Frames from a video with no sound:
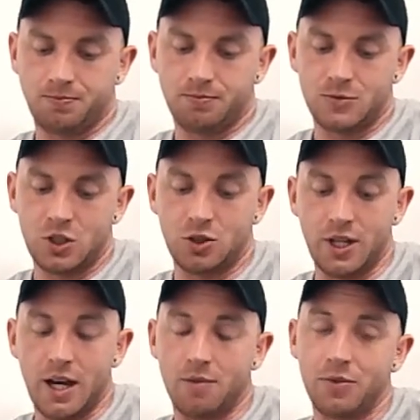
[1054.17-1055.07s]
So
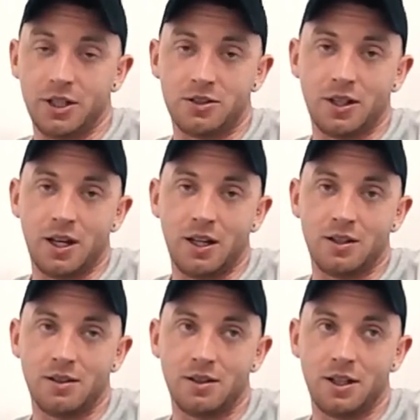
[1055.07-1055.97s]
yeah, it's
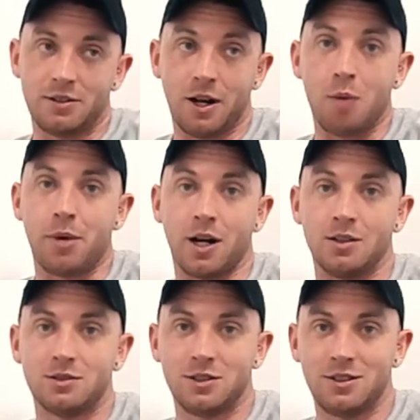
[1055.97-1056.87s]
a lot better.
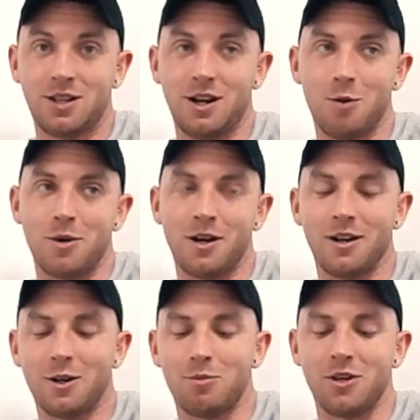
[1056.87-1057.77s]
It's a lot better
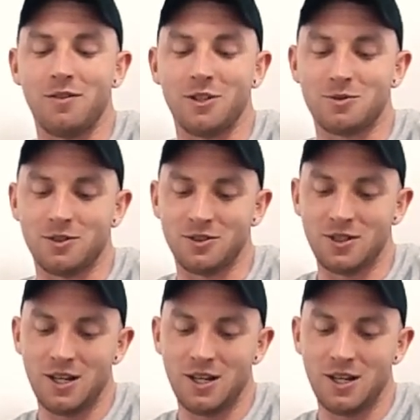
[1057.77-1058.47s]
than the previous ones.